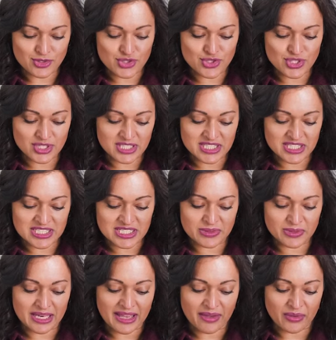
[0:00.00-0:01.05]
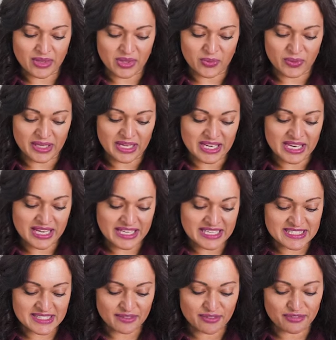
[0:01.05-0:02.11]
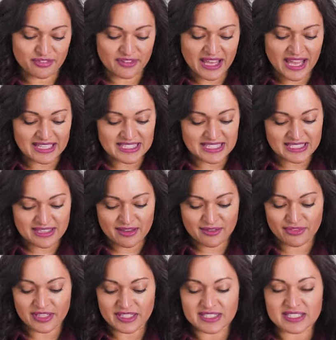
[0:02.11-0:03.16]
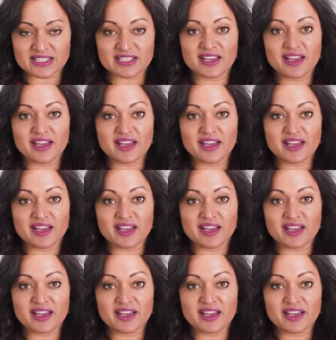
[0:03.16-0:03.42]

just to allow you a nice flat surface